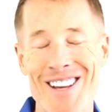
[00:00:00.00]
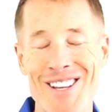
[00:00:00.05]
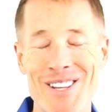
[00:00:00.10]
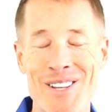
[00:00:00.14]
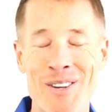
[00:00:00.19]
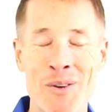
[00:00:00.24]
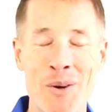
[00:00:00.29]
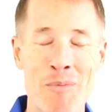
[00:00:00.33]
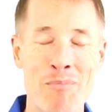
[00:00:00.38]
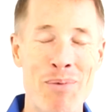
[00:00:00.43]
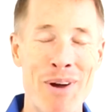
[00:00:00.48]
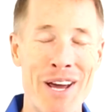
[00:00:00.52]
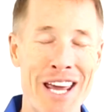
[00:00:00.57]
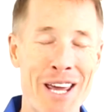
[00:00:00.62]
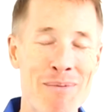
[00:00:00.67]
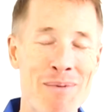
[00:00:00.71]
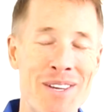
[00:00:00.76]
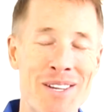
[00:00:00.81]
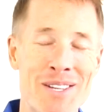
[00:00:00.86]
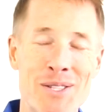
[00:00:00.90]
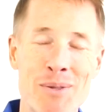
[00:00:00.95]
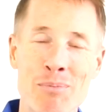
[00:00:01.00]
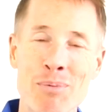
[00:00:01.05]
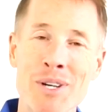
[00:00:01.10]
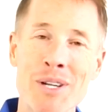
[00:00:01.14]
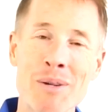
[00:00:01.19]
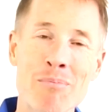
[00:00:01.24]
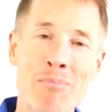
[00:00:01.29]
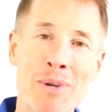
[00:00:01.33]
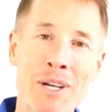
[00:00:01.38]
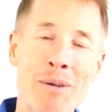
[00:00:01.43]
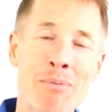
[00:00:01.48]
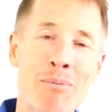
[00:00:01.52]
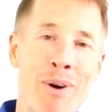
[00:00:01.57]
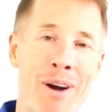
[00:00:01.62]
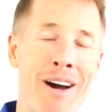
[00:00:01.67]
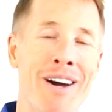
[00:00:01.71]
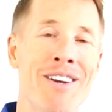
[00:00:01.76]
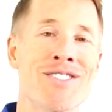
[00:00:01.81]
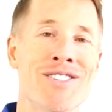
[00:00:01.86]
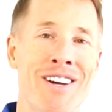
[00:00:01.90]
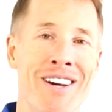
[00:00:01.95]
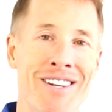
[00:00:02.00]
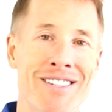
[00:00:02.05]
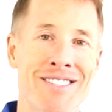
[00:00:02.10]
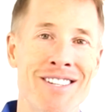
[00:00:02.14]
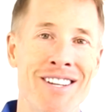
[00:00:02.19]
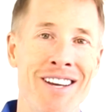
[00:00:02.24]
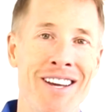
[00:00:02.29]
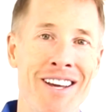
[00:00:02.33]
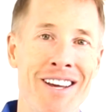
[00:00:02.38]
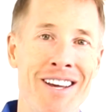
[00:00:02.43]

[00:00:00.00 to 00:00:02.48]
You know, a baby is a pretty big project.